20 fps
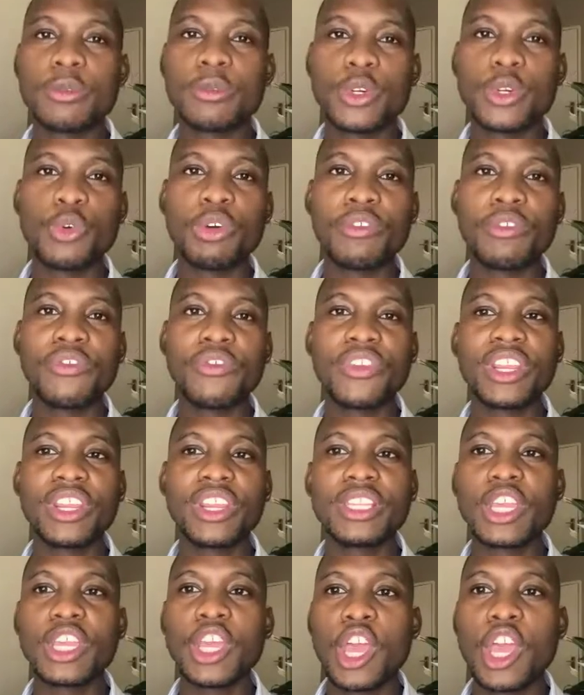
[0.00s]
You
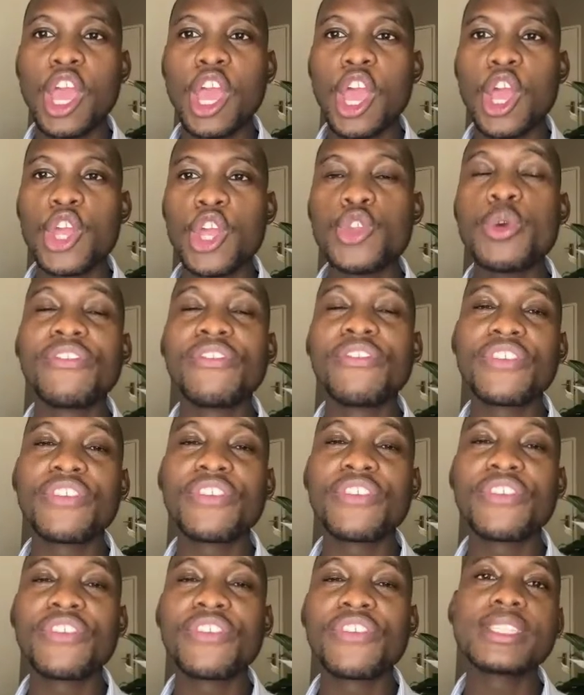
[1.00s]
were
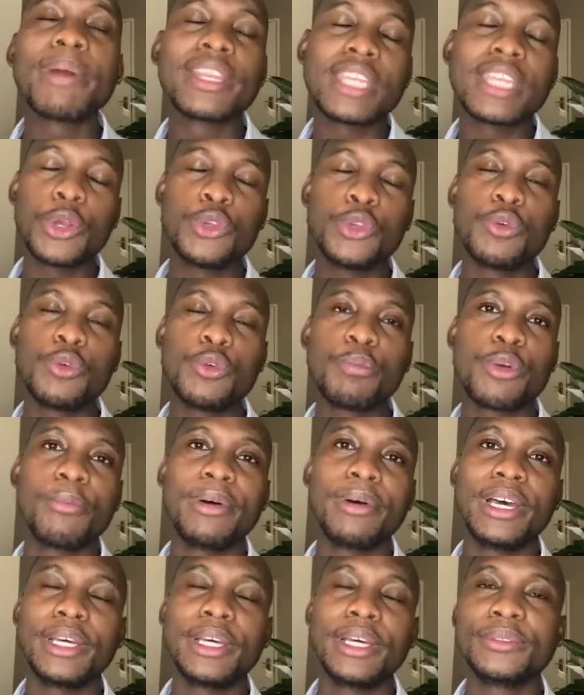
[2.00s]
freezing, but now
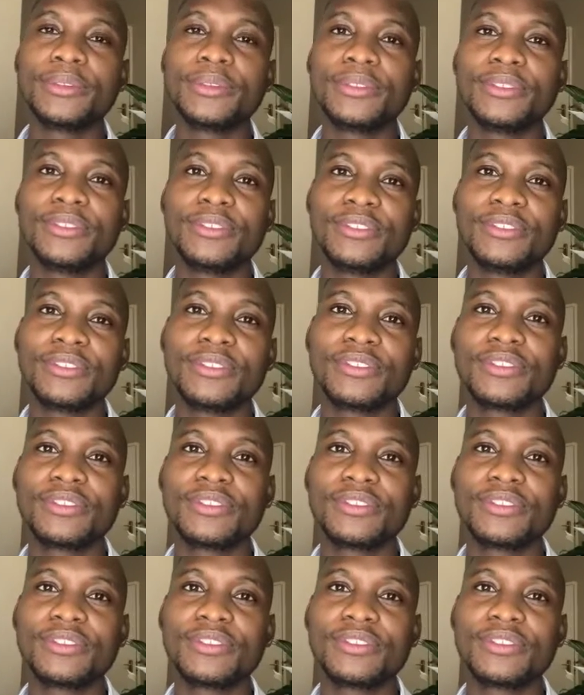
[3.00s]
you're proper.